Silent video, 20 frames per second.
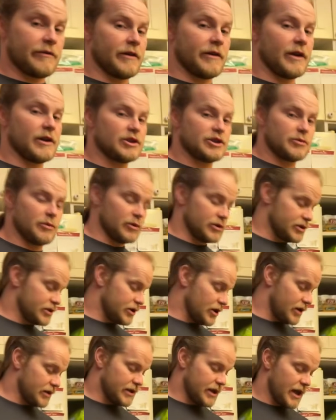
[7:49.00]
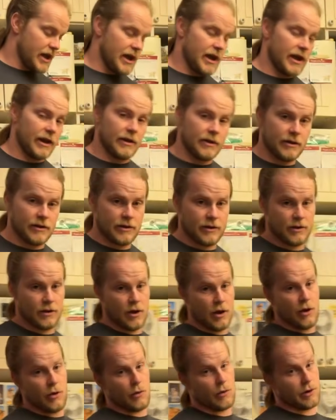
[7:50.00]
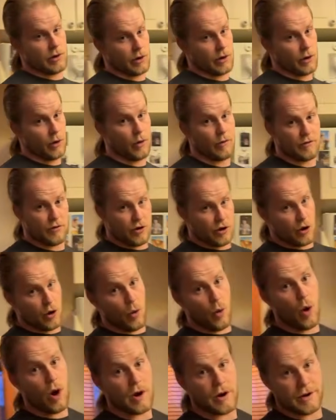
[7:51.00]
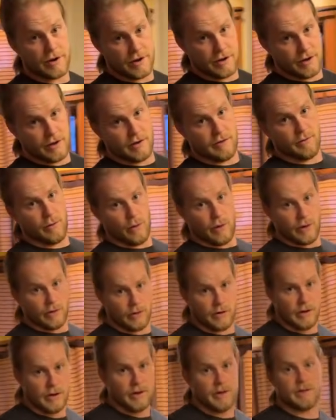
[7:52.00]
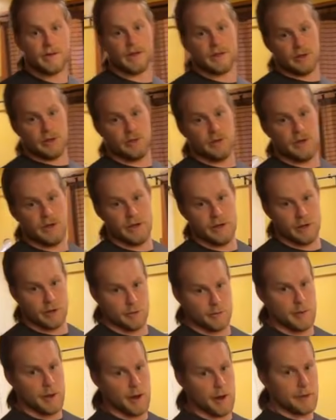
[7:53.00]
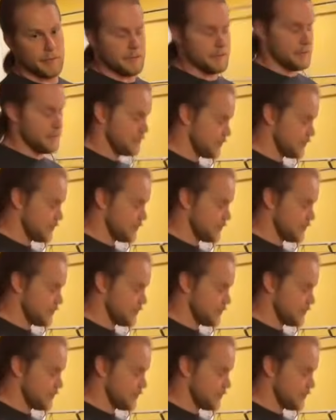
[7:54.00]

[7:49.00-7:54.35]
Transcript: When we do our vegetable saute, we're going to go over the quantity of oil that you need in your pan.